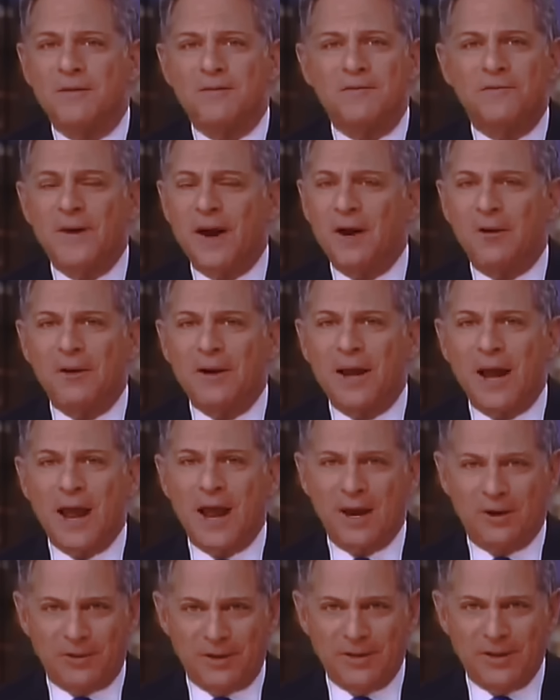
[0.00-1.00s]
very
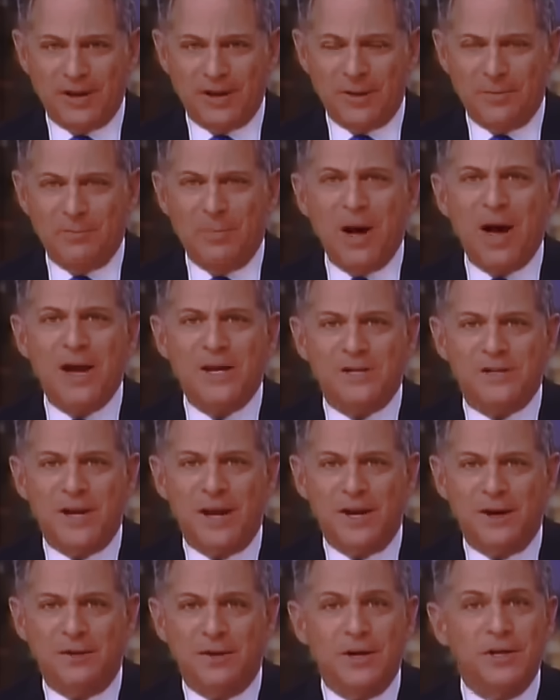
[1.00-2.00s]
angry that a
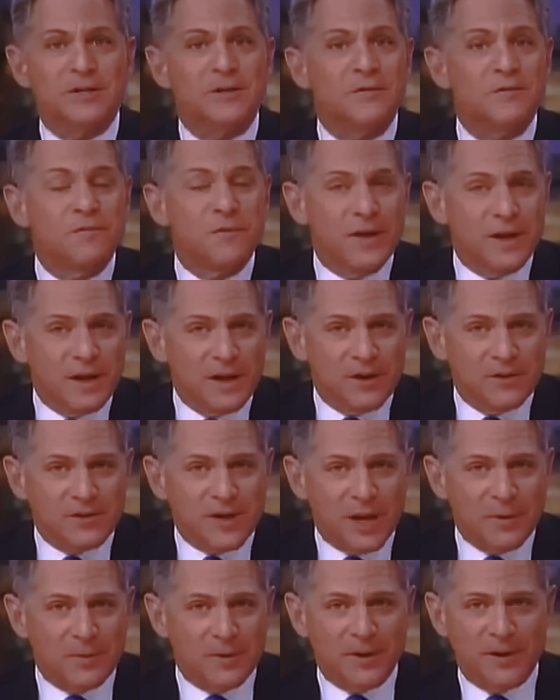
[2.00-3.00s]
bystander is
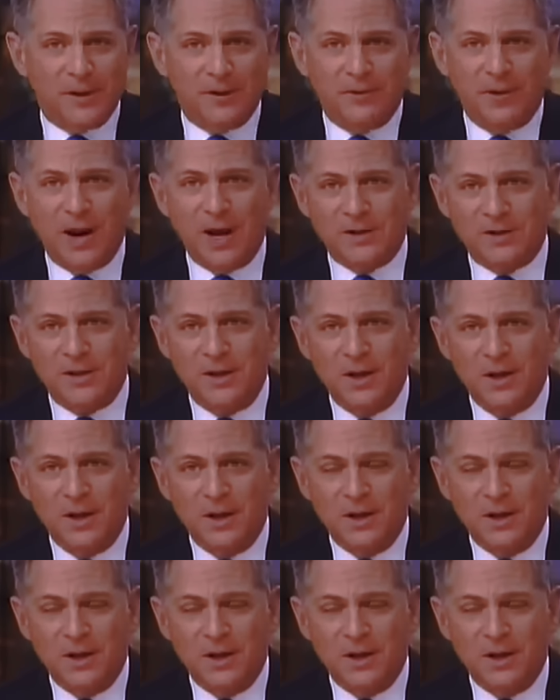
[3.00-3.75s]
videotaping an arrest.